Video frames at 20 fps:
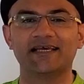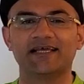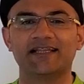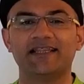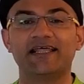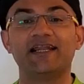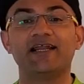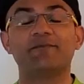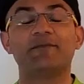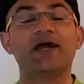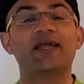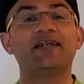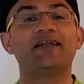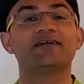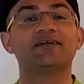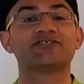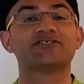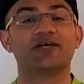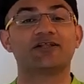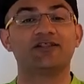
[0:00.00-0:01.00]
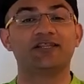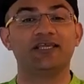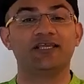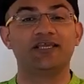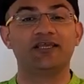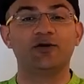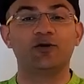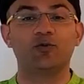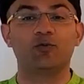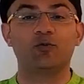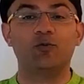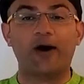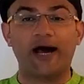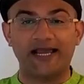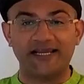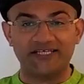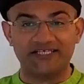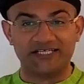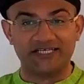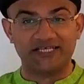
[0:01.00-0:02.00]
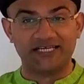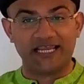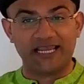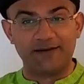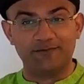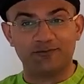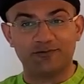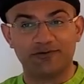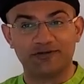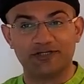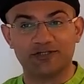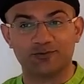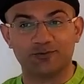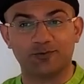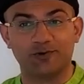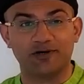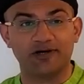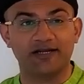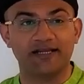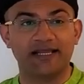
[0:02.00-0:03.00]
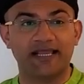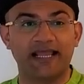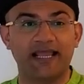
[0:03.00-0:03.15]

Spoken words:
They reminded Sati why she came to this world